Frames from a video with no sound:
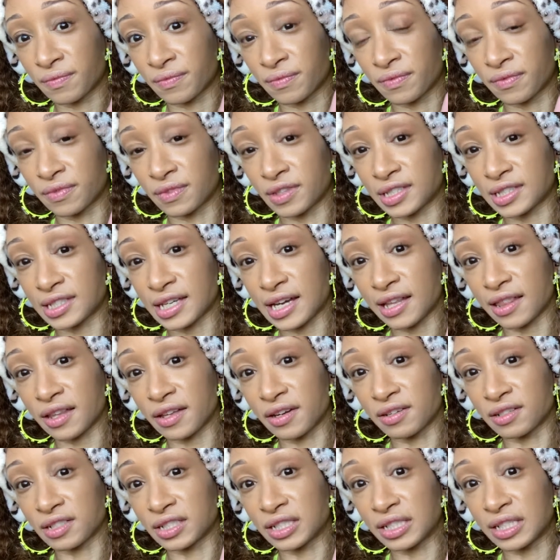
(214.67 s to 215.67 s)
This
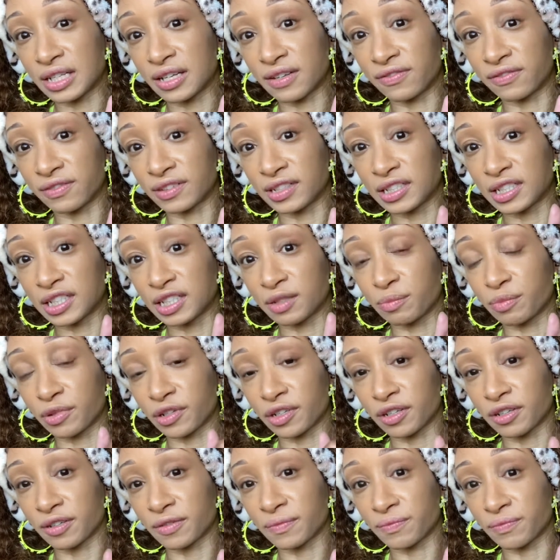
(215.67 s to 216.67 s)
highlighter is definitely
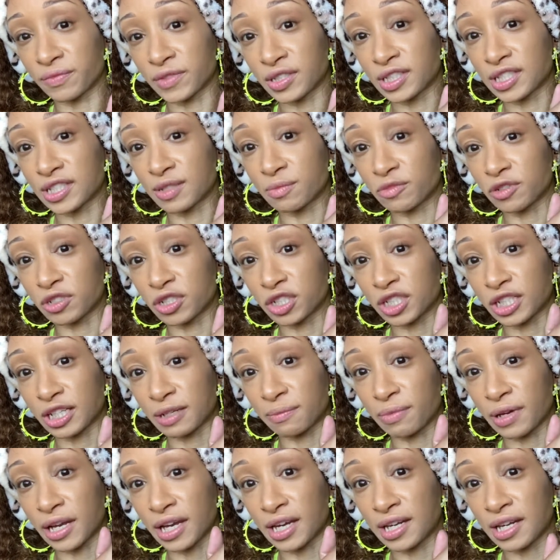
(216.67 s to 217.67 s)
deeper. This is more
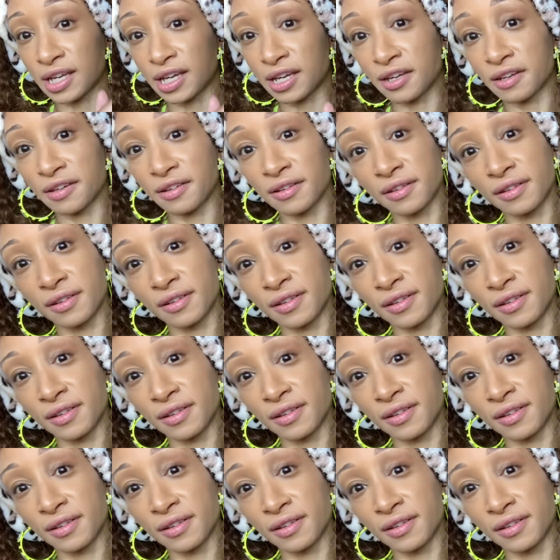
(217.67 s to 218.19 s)
champagne-y.